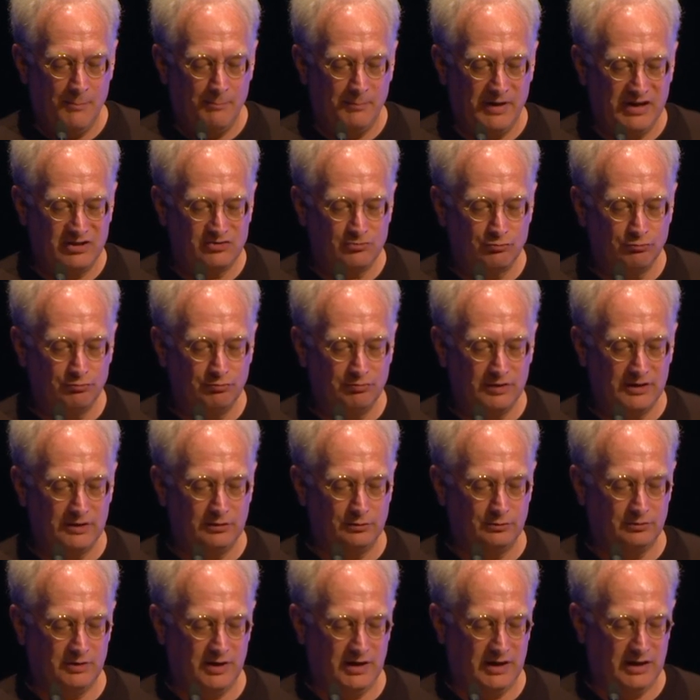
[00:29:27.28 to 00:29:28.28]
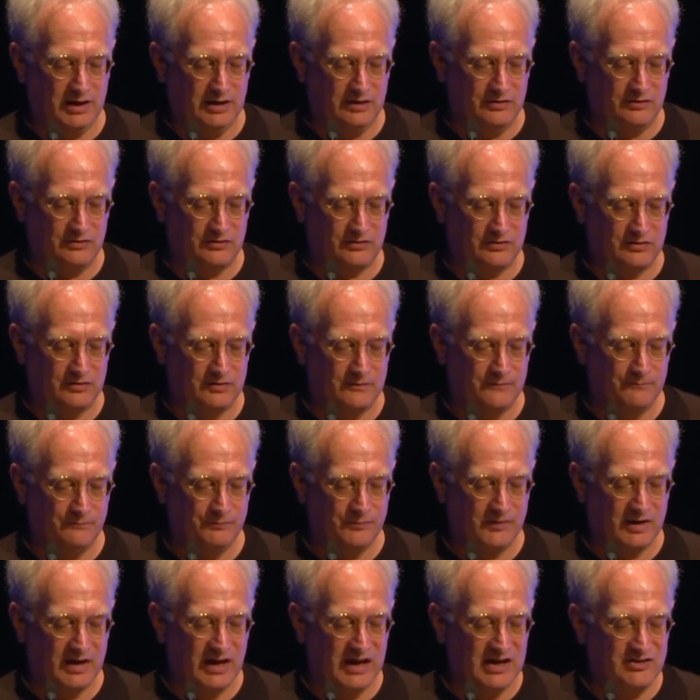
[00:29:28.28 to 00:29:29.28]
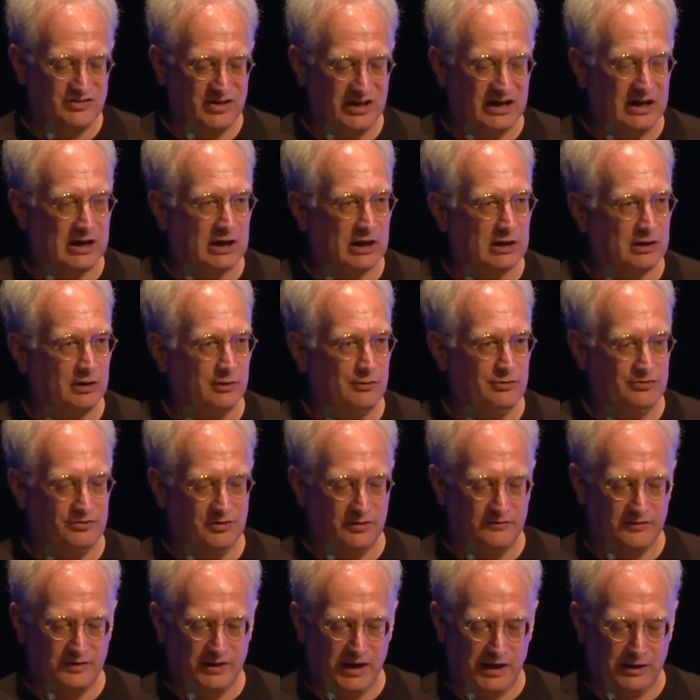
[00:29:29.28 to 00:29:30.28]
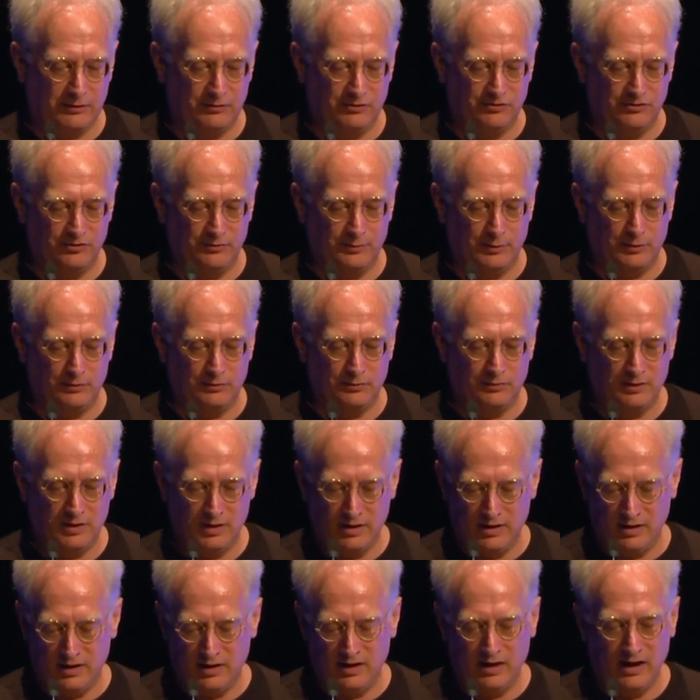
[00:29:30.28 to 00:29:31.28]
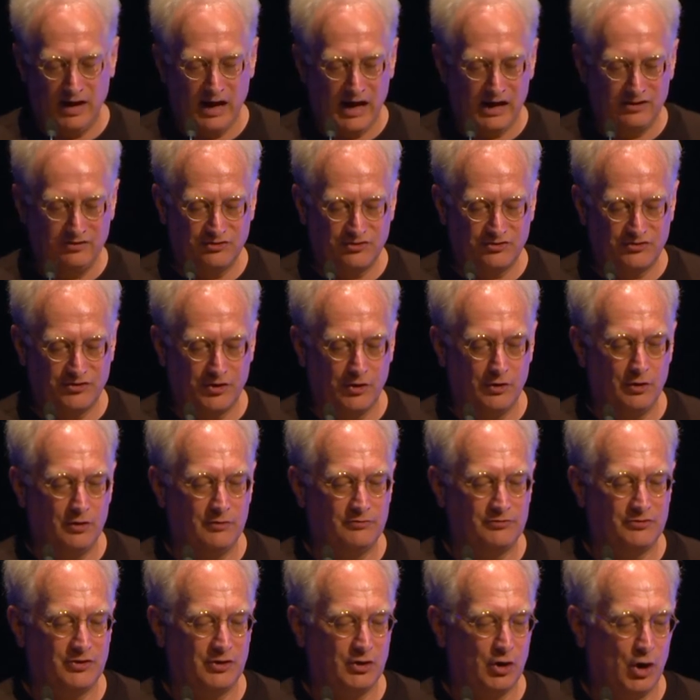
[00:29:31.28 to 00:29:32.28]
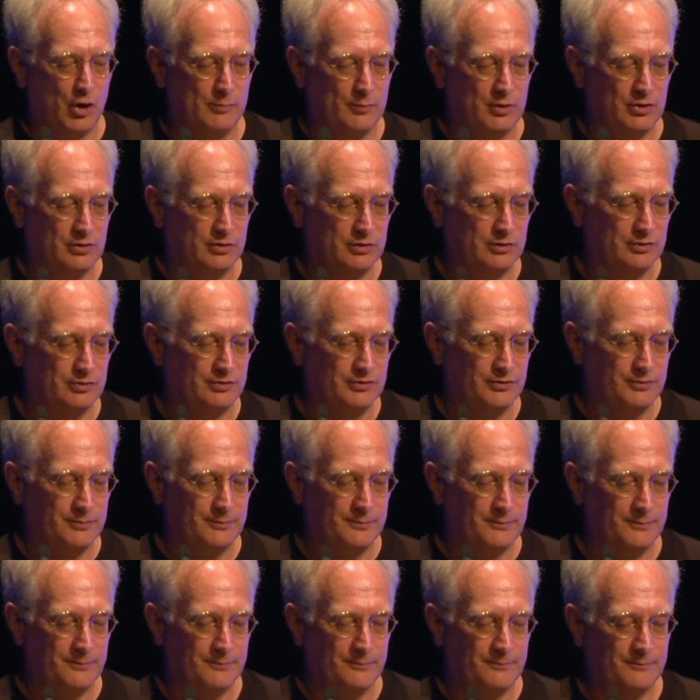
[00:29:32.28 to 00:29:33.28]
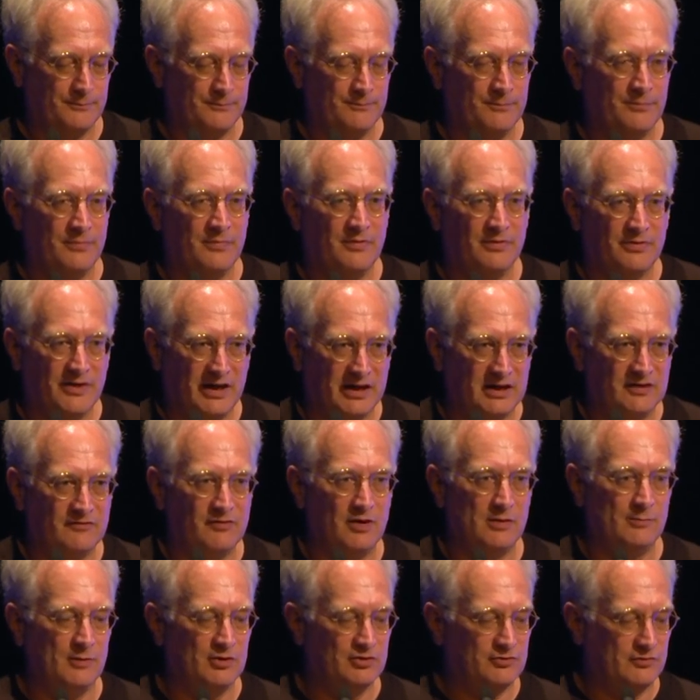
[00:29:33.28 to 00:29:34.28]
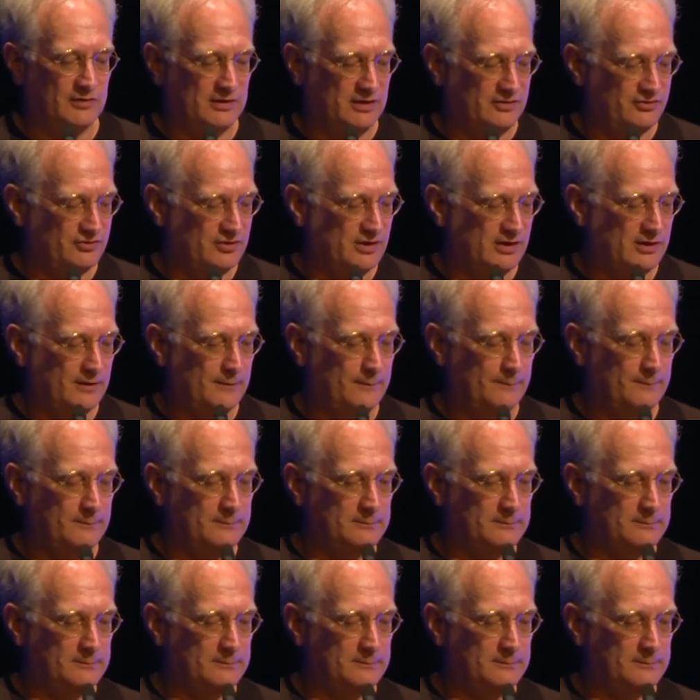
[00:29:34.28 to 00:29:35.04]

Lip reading: meets real needs, is inclusive and equitable, and serves the common good. Thank you very much for listening.